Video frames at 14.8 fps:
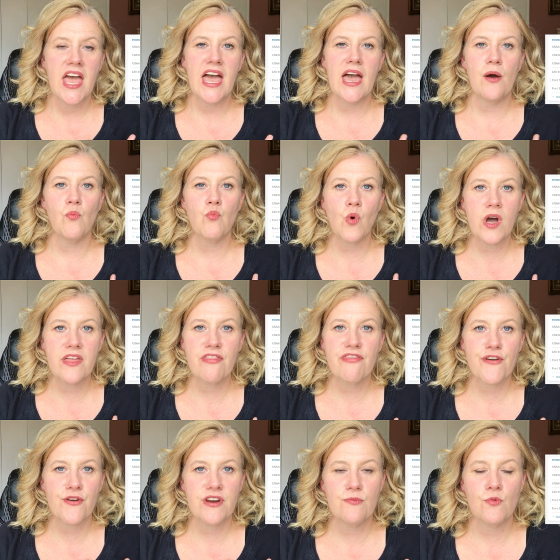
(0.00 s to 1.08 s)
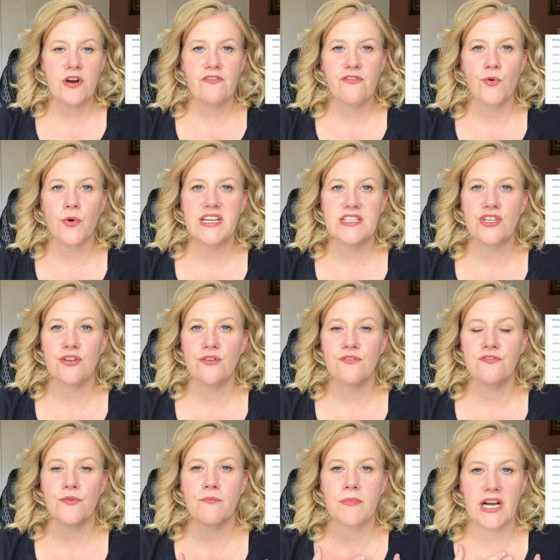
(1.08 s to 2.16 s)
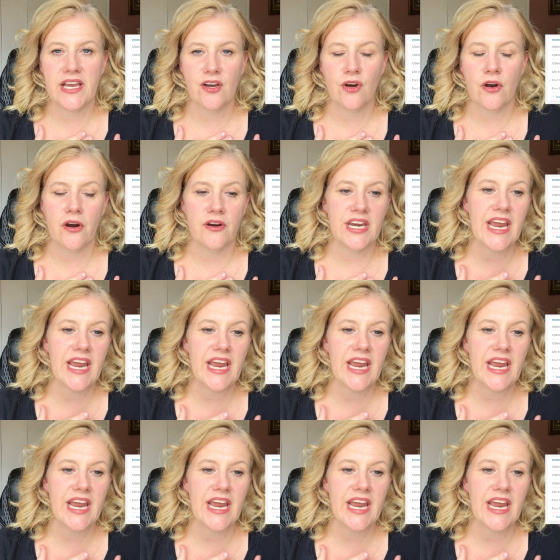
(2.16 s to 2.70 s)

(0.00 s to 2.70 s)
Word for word: and one thirty-one forty-two for my car.